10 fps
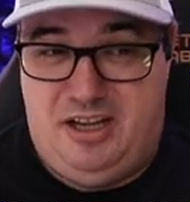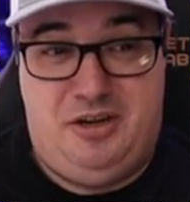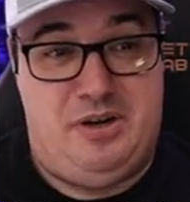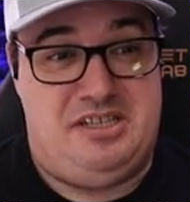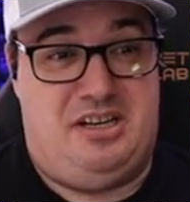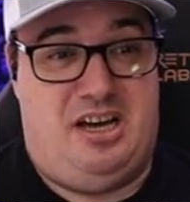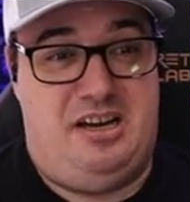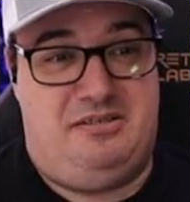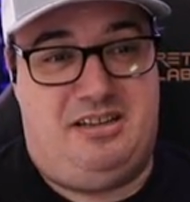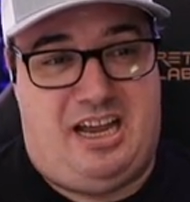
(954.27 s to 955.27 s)
And the reason that
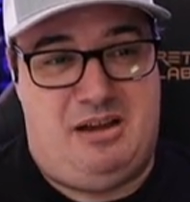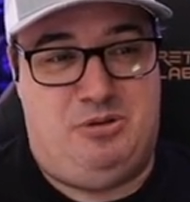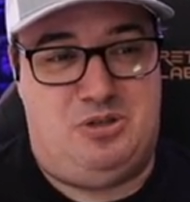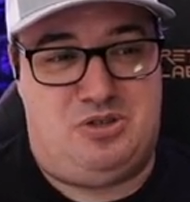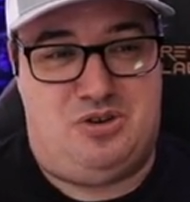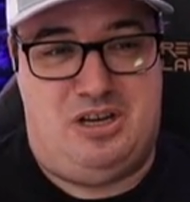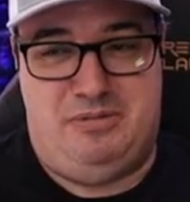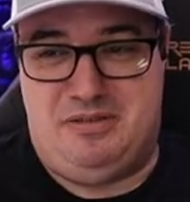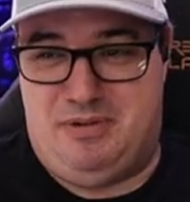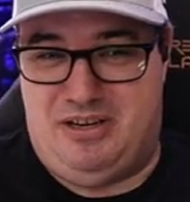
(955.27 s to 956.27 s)
I came on stream
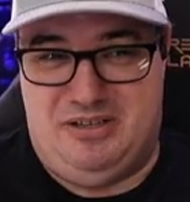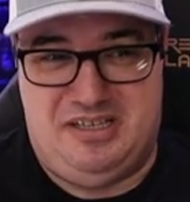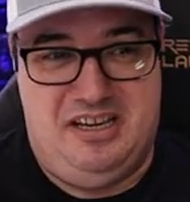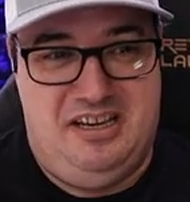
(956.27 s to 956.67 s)
is because